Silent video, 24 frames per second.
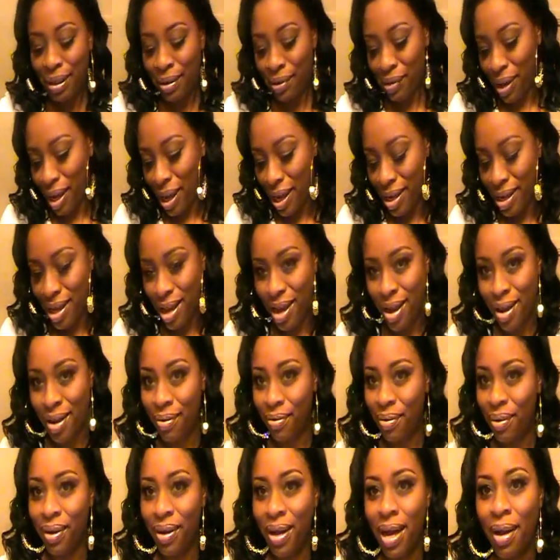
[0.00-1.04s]
okay, y'all.
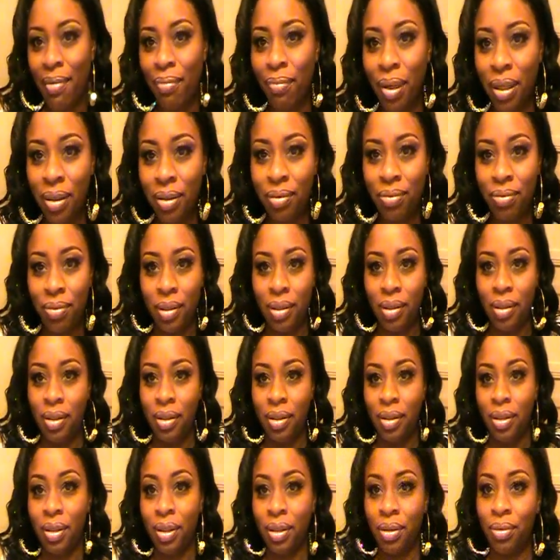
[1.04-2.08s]
Well, I'm about to run to
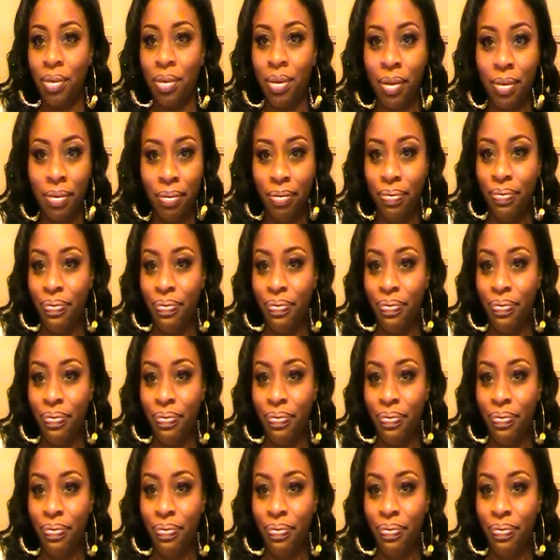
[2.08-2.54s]
the store